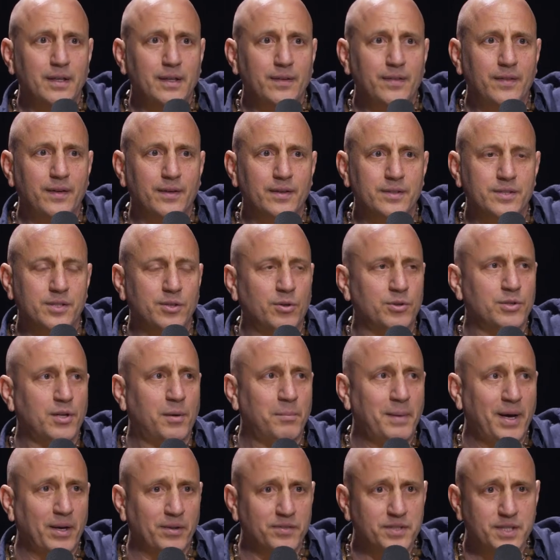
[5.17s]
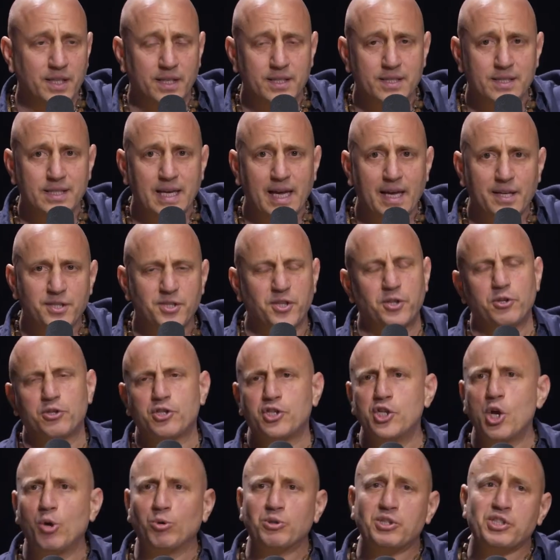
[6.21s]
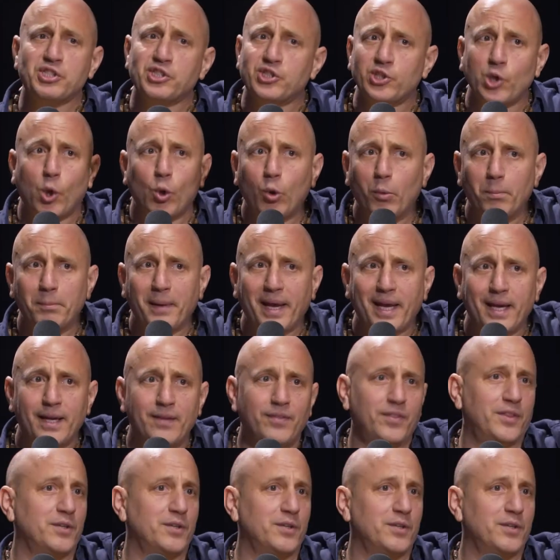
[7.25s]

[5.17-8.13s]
There's no amount of success. There's no soulmate.